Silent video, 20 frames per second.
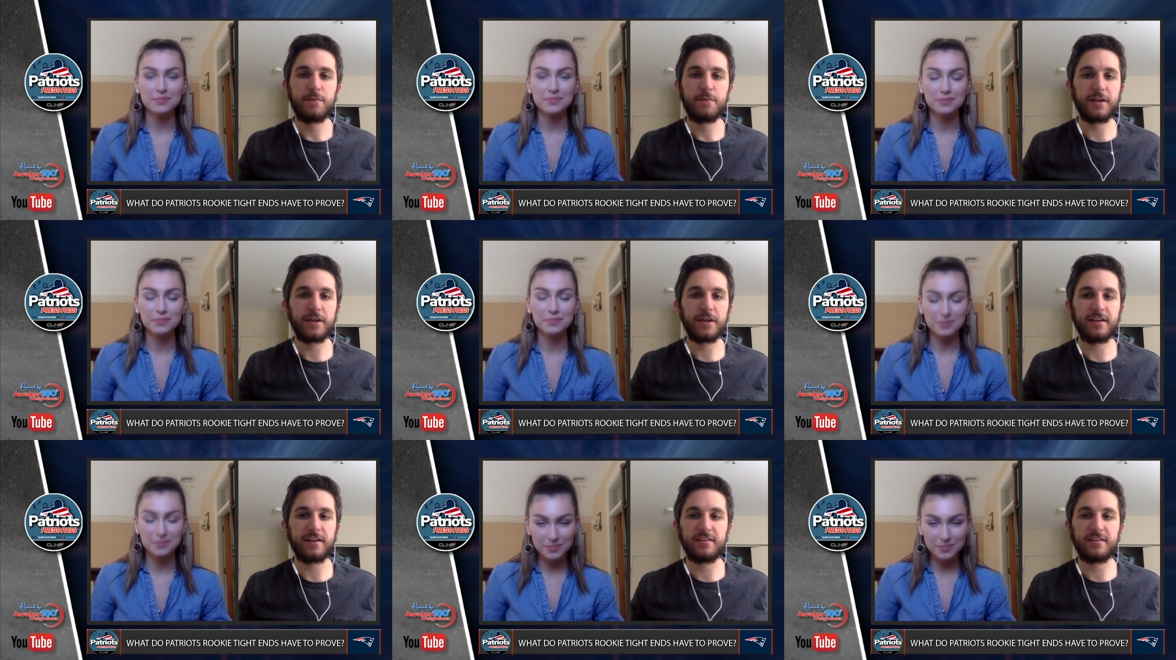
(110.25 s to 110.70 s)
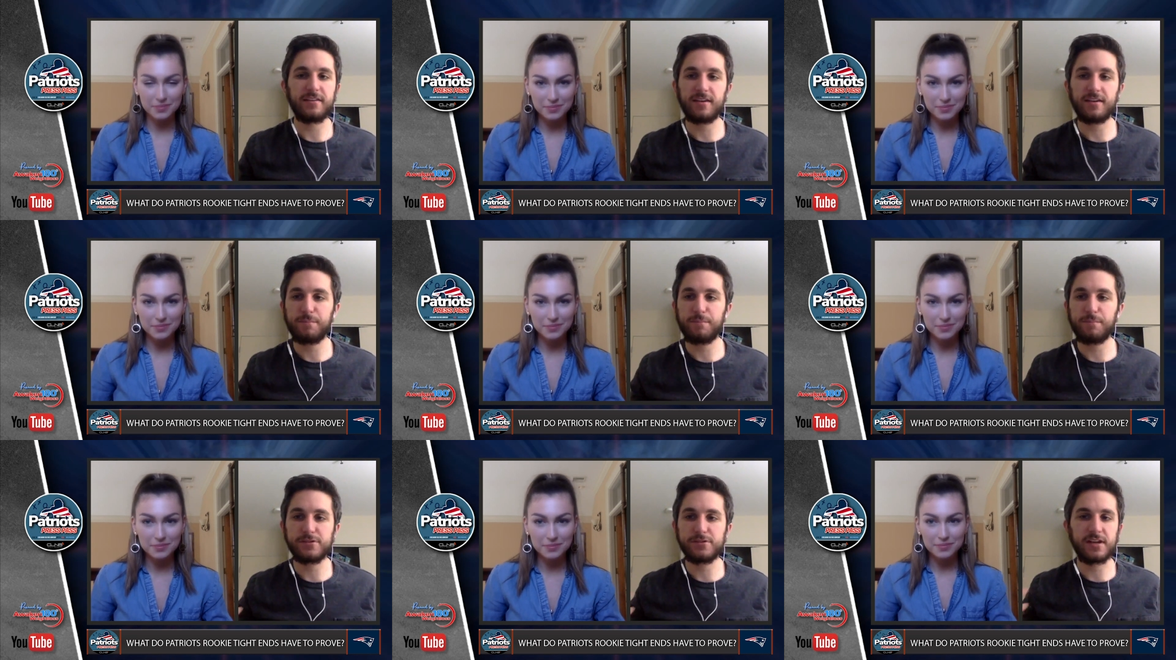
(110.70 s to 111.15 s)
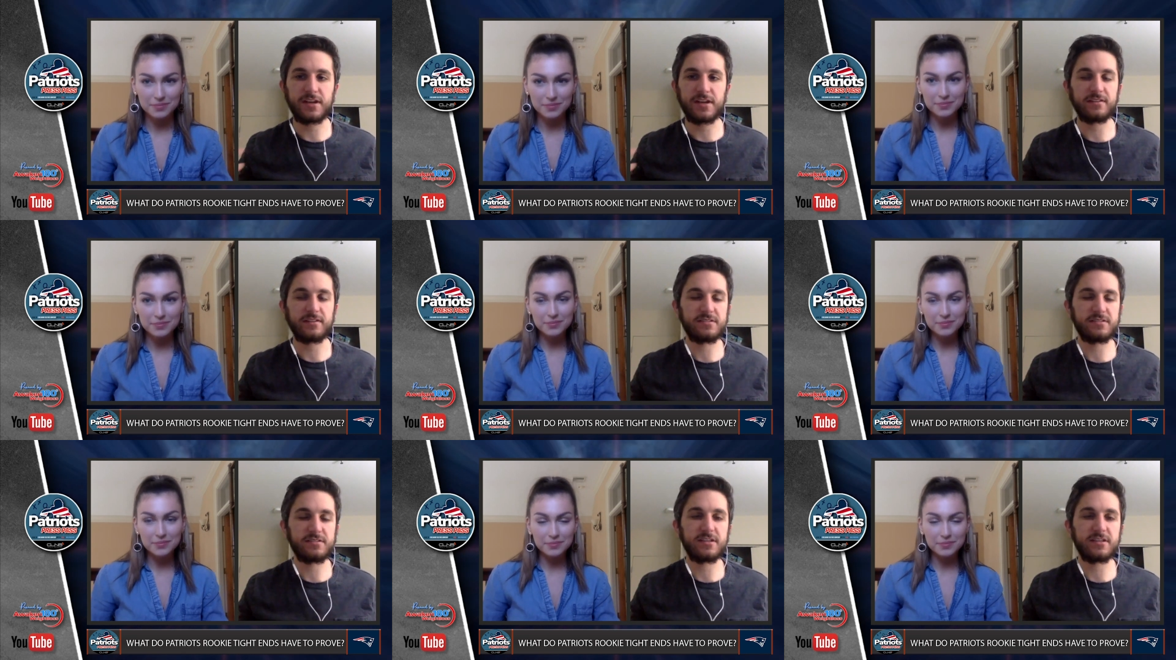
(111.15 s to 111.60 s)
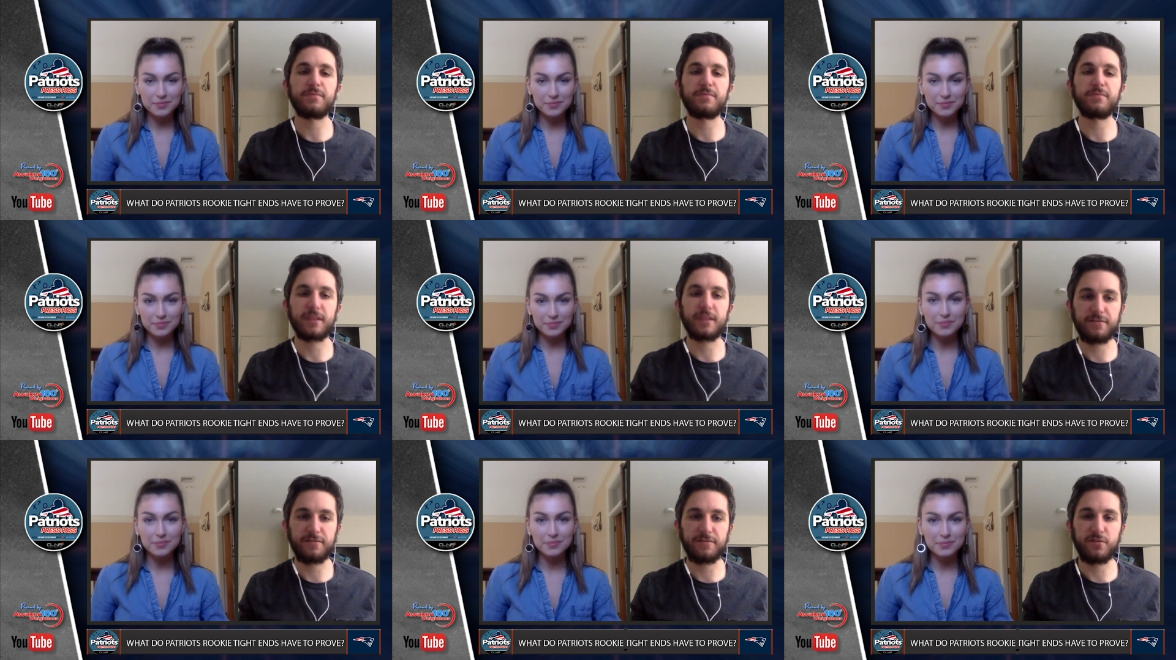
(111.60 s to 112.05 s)
Speaker 1: but he did present
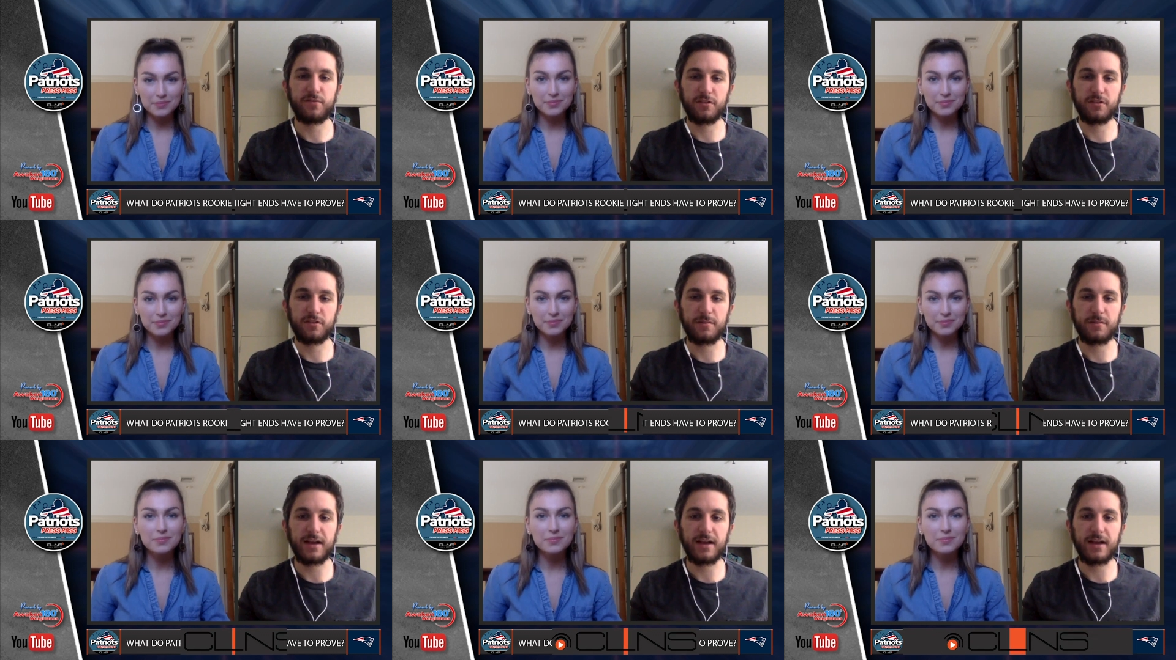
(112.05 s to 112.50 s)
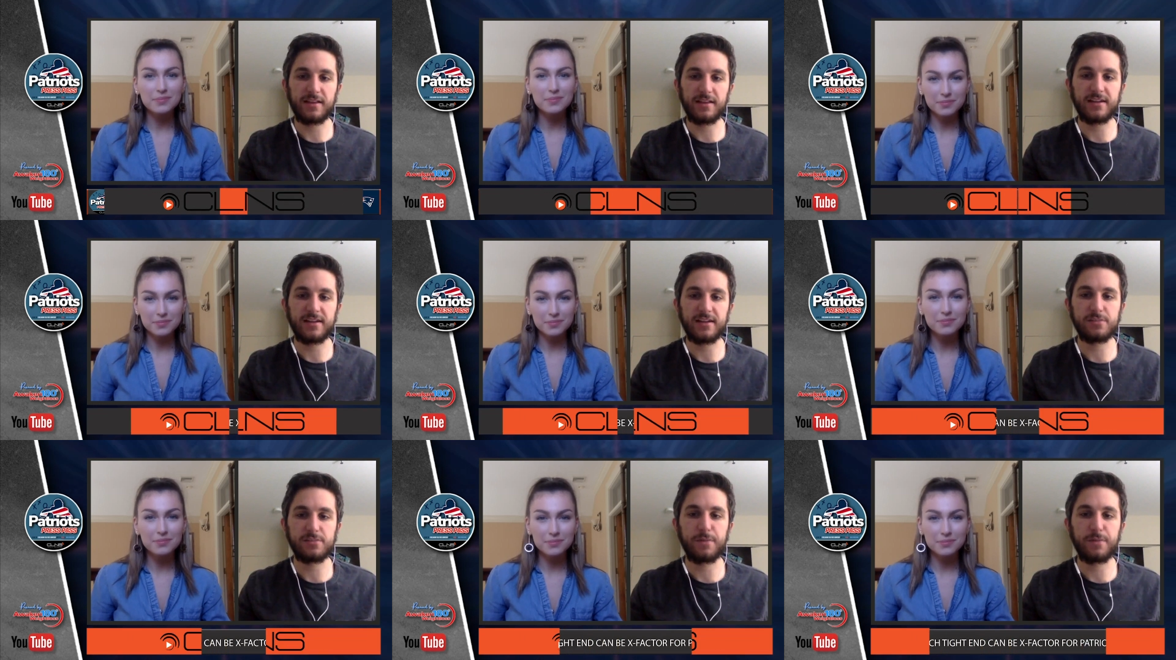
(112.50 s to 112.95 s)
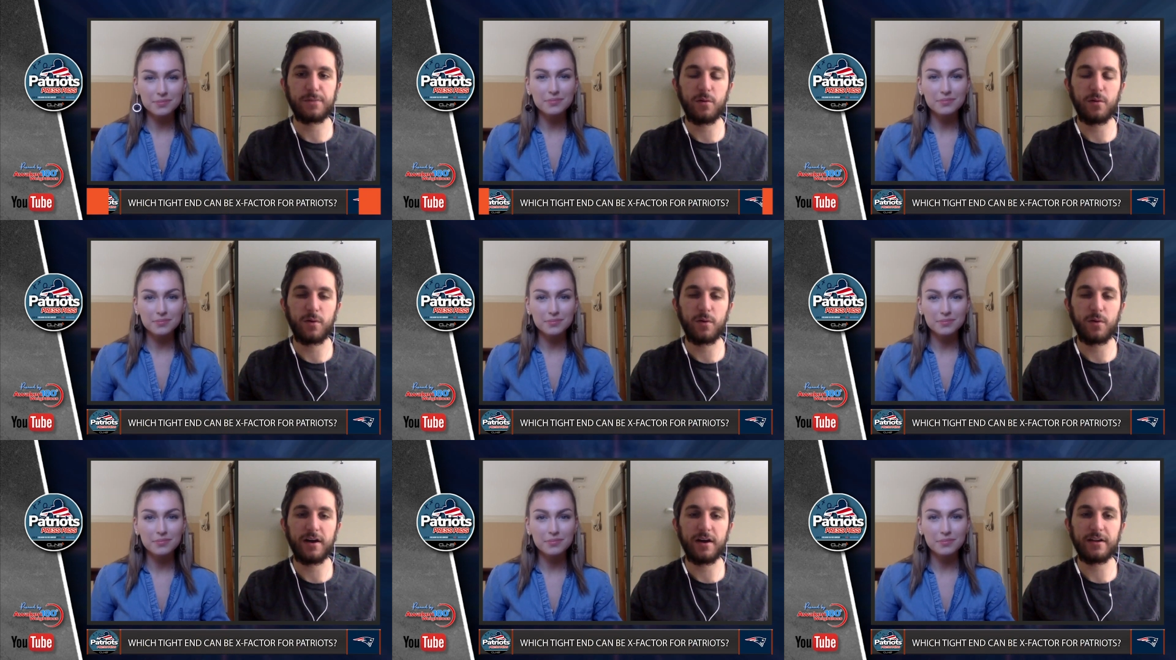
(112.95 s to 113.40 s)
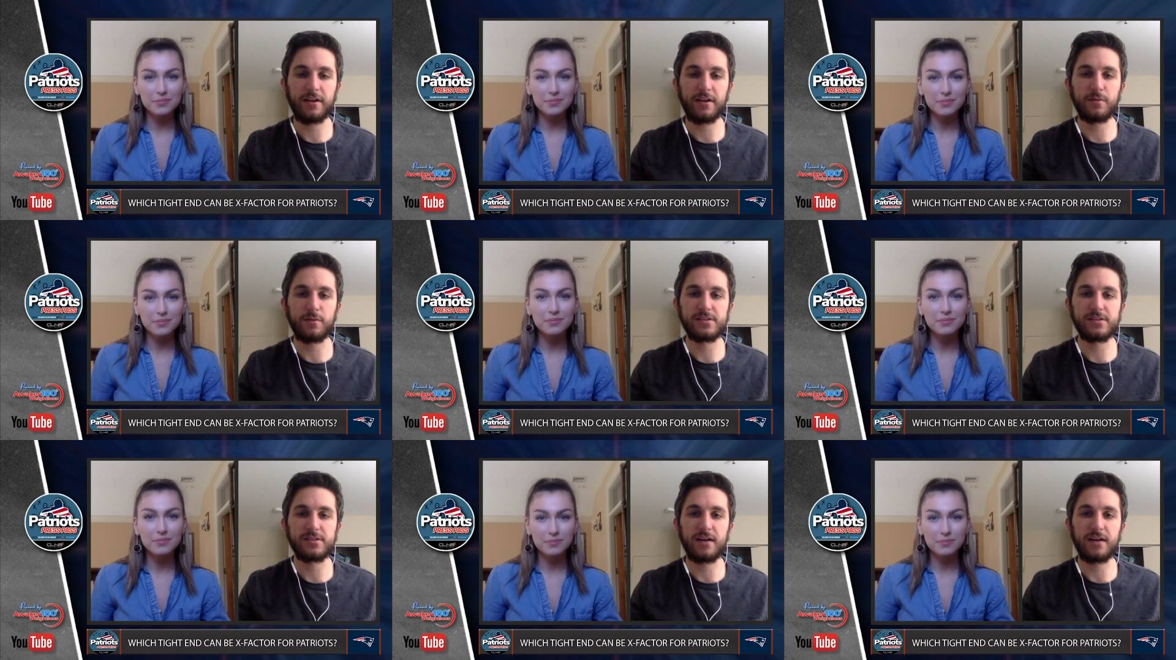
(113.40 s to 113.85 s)
something for them at that spot while he
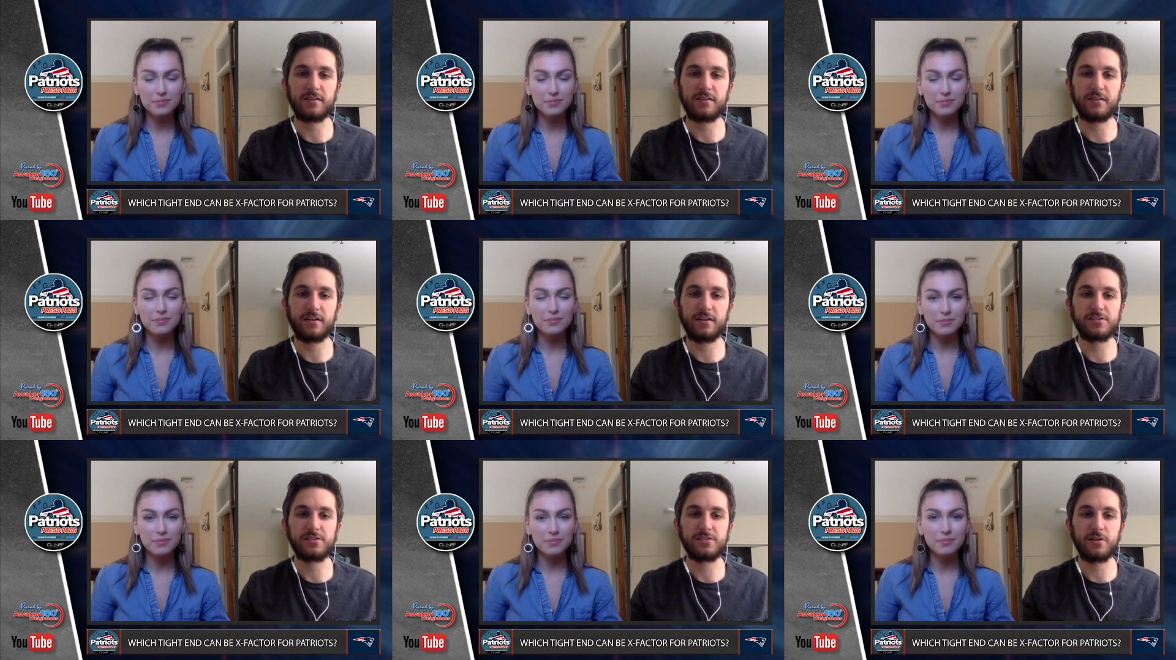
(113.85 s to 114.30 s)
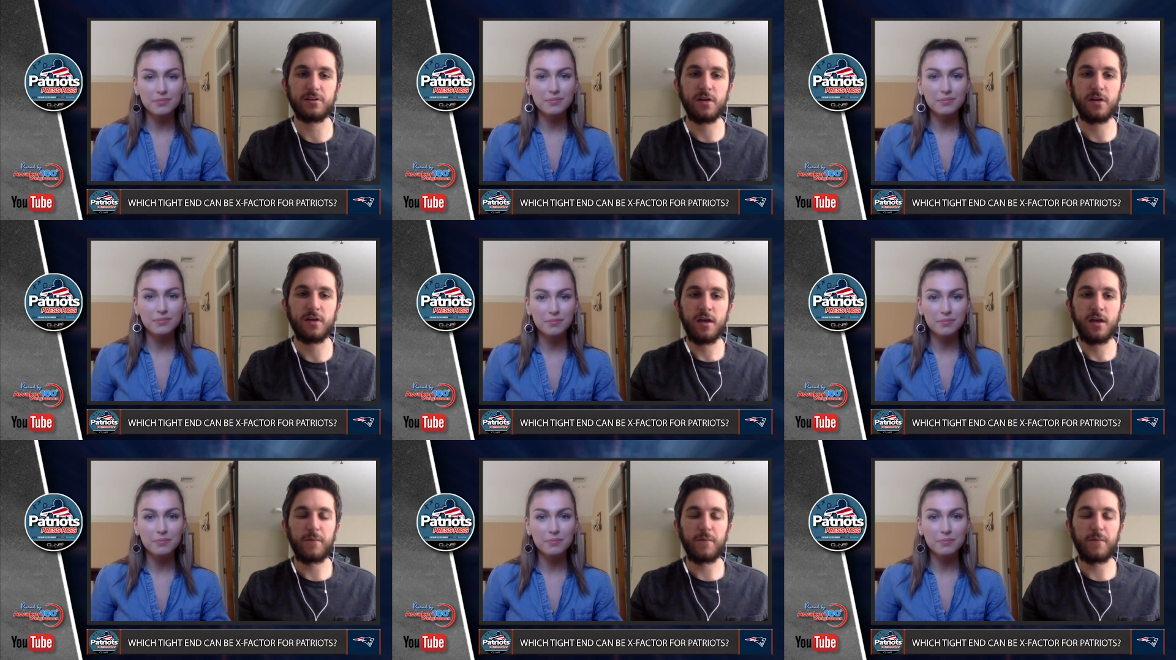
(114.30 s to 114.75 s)
was out there. So